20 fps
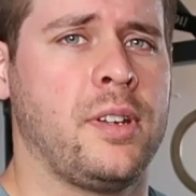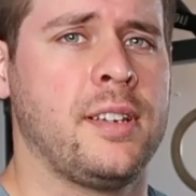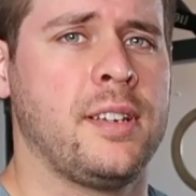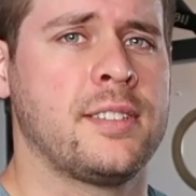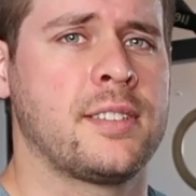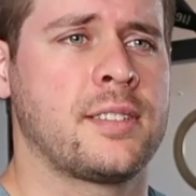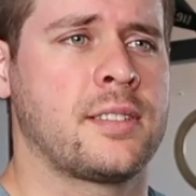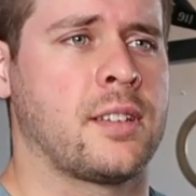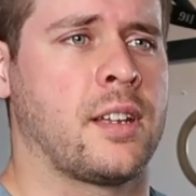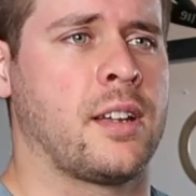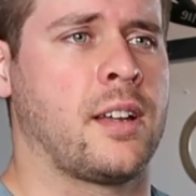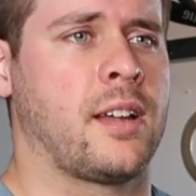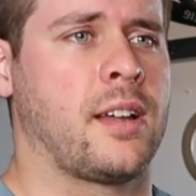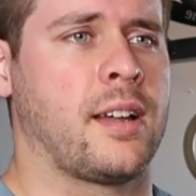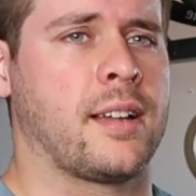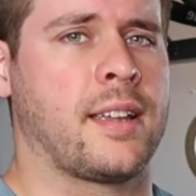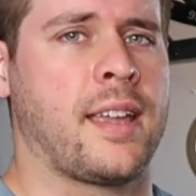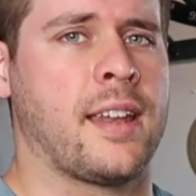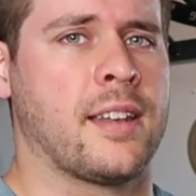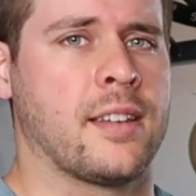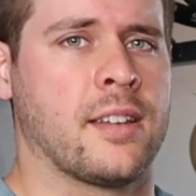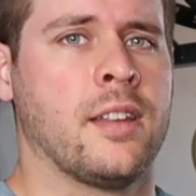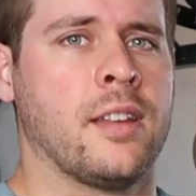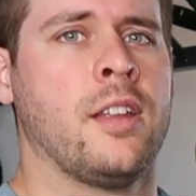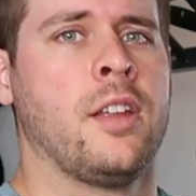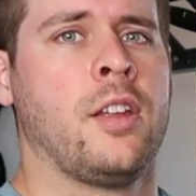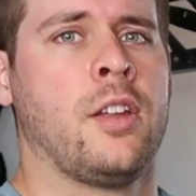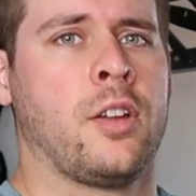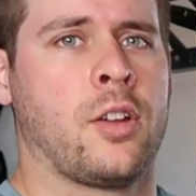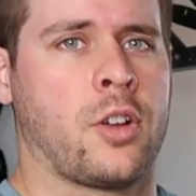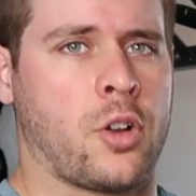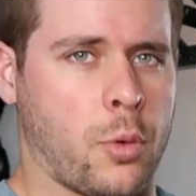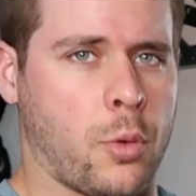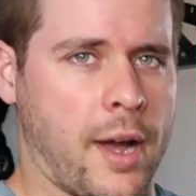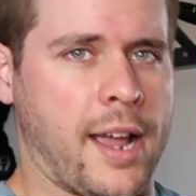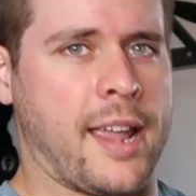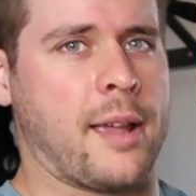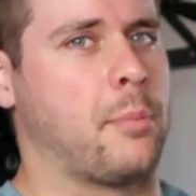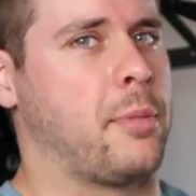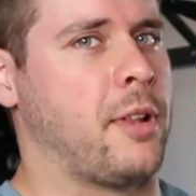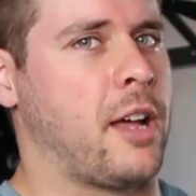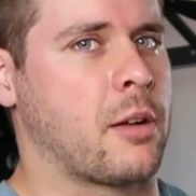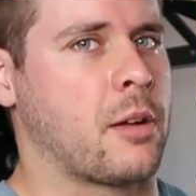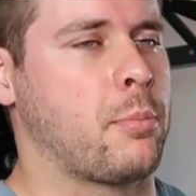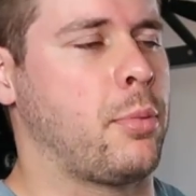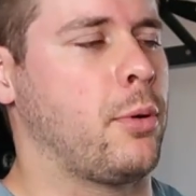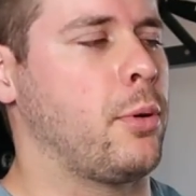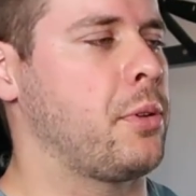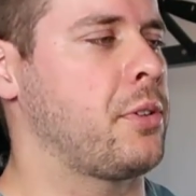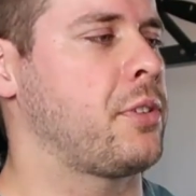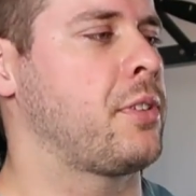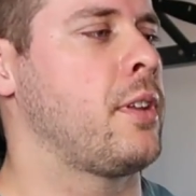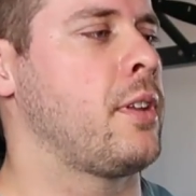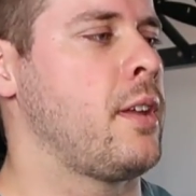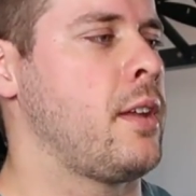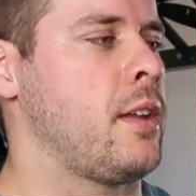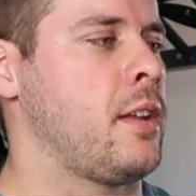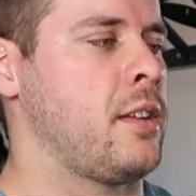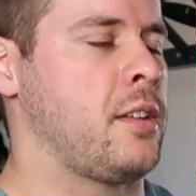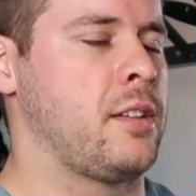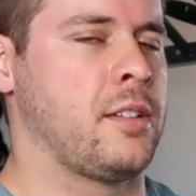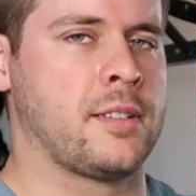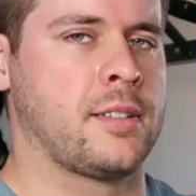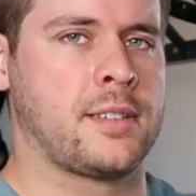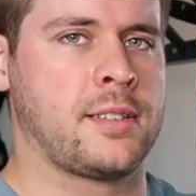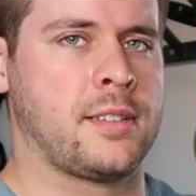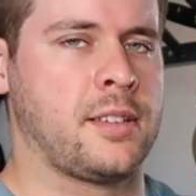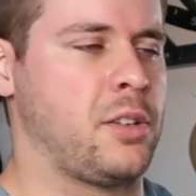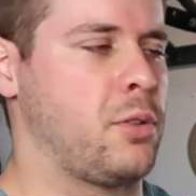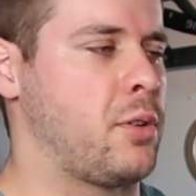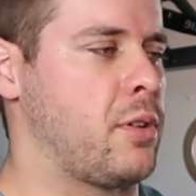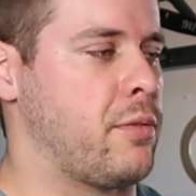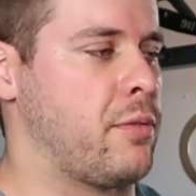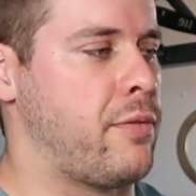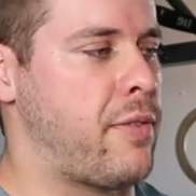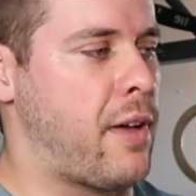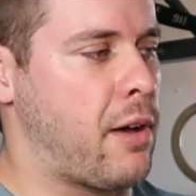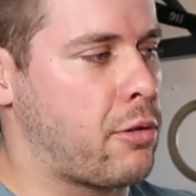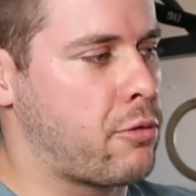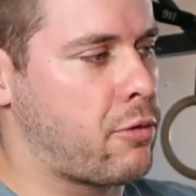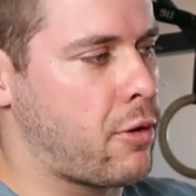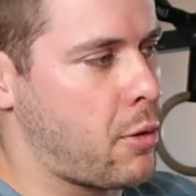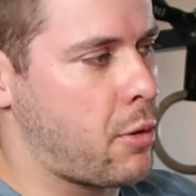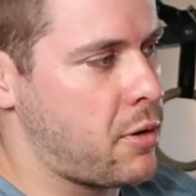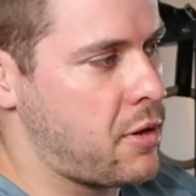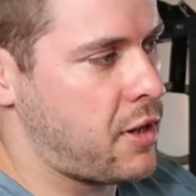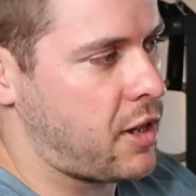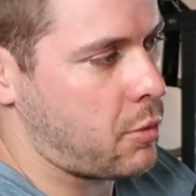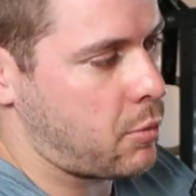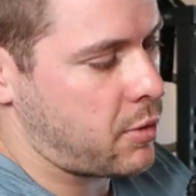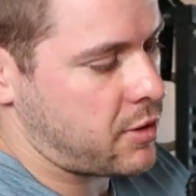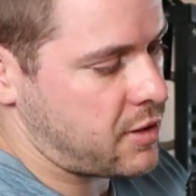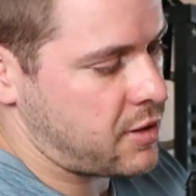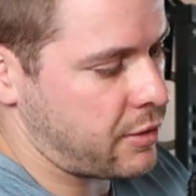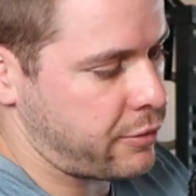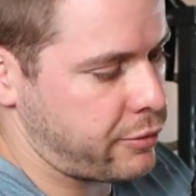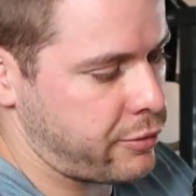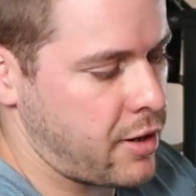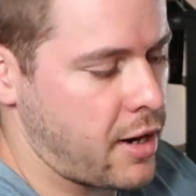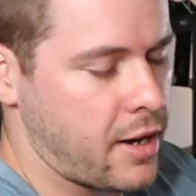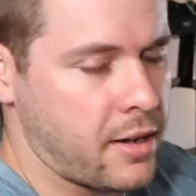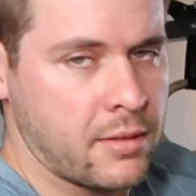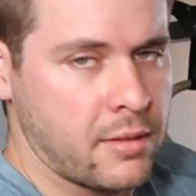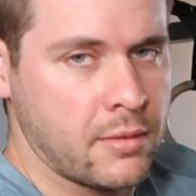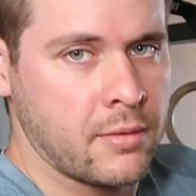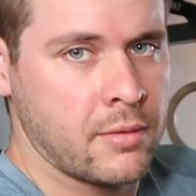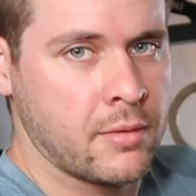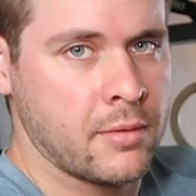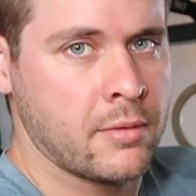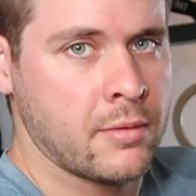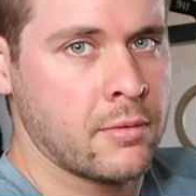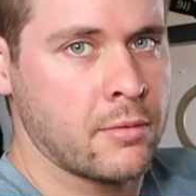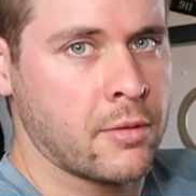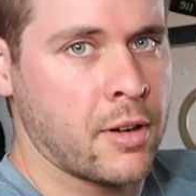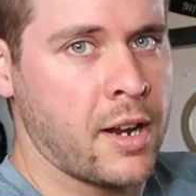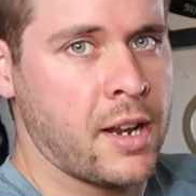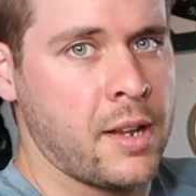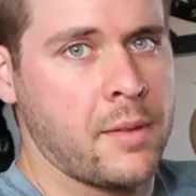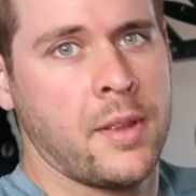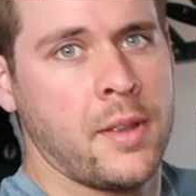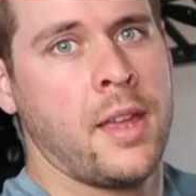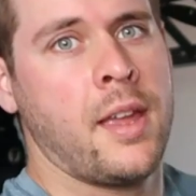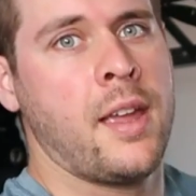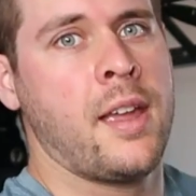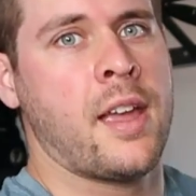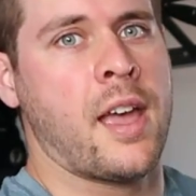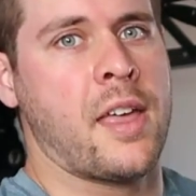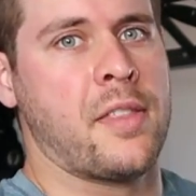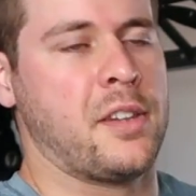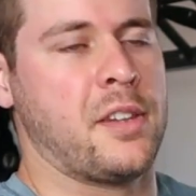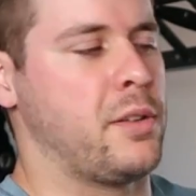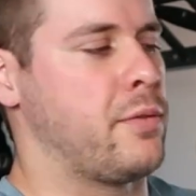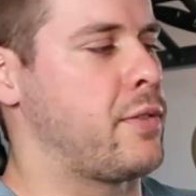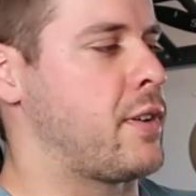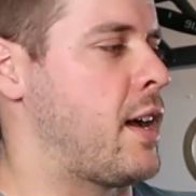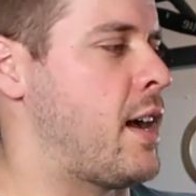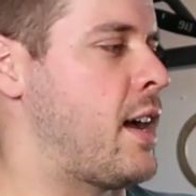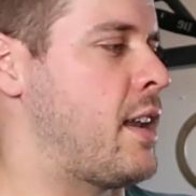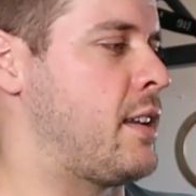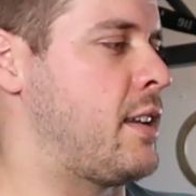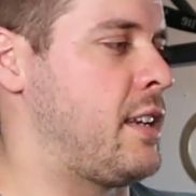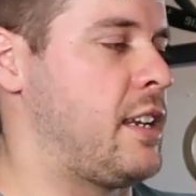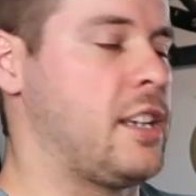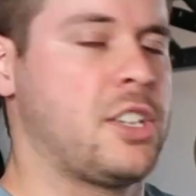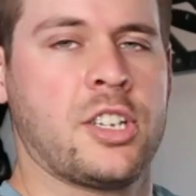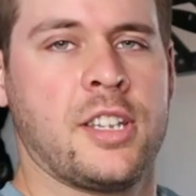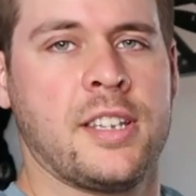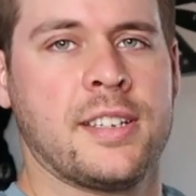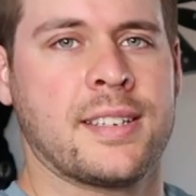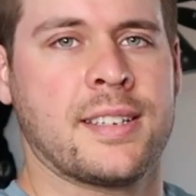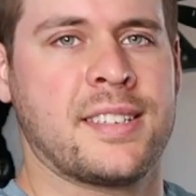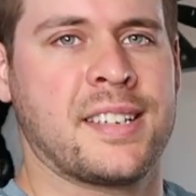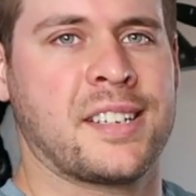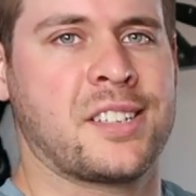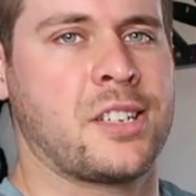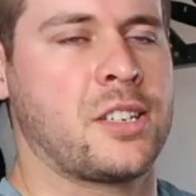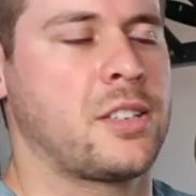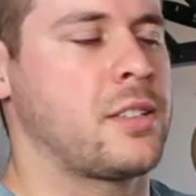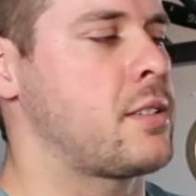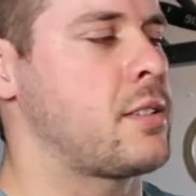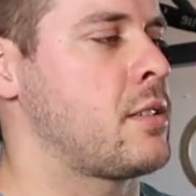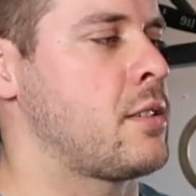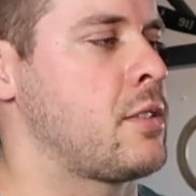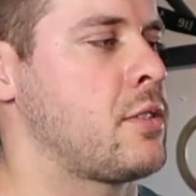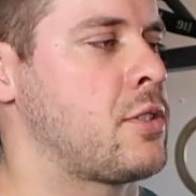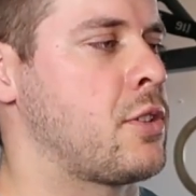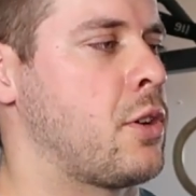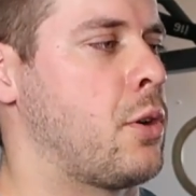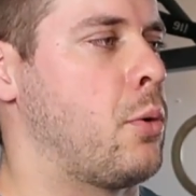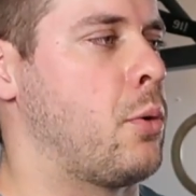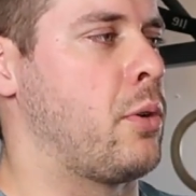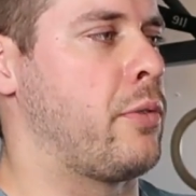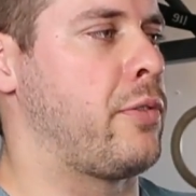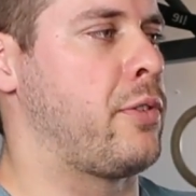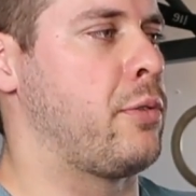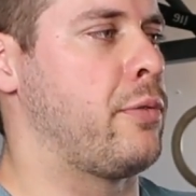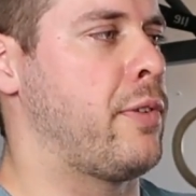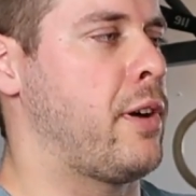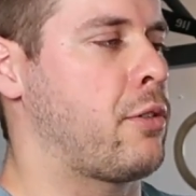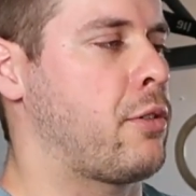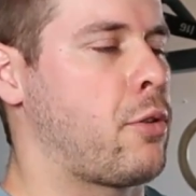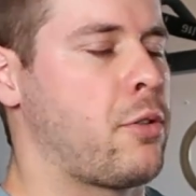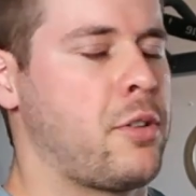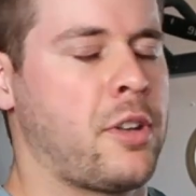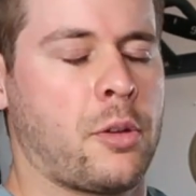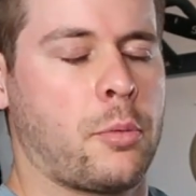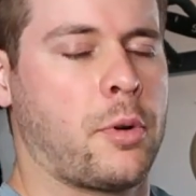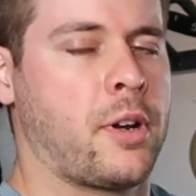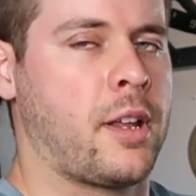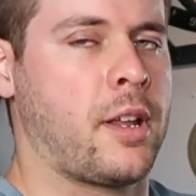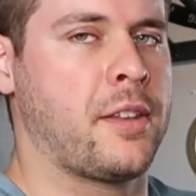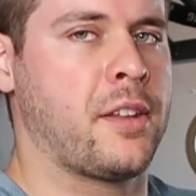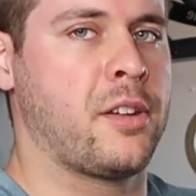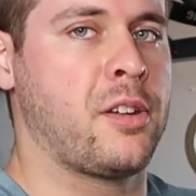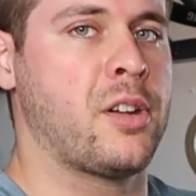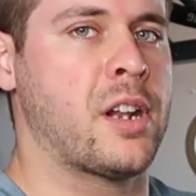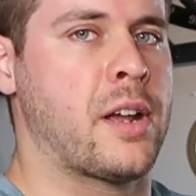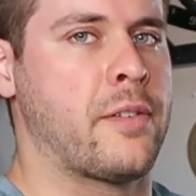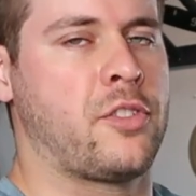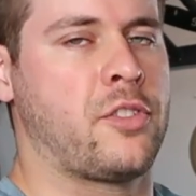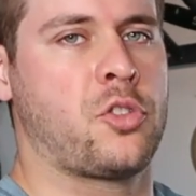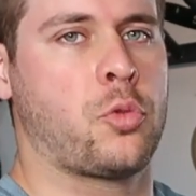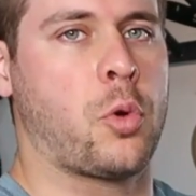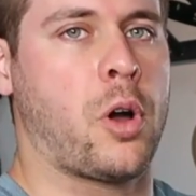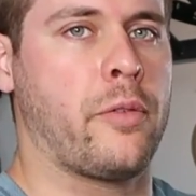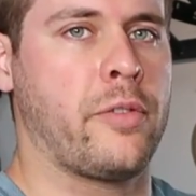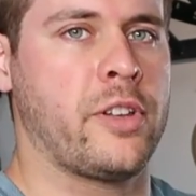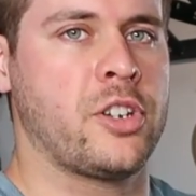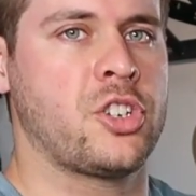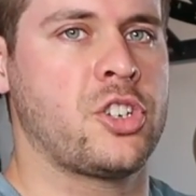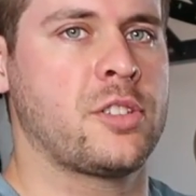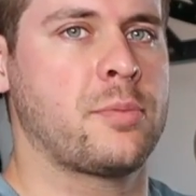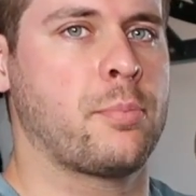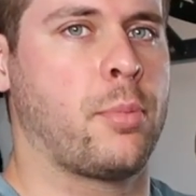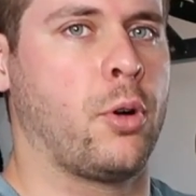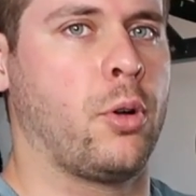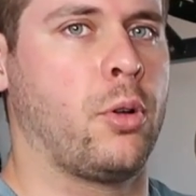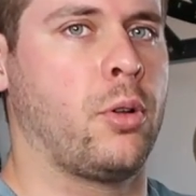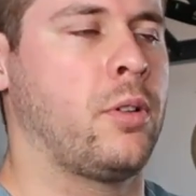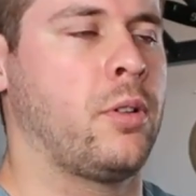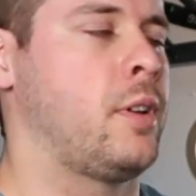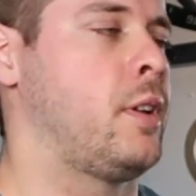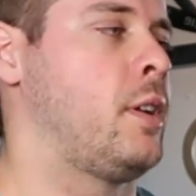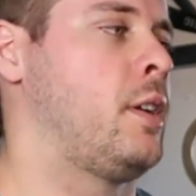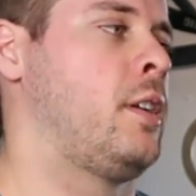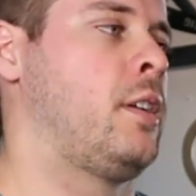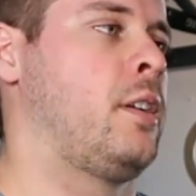needs, again, quiet block pulls. You can Velcro another one to the front, right? And then you've got, each of these is 6 inches. So if you Velcro another one on there, you'd have 12 inches pull.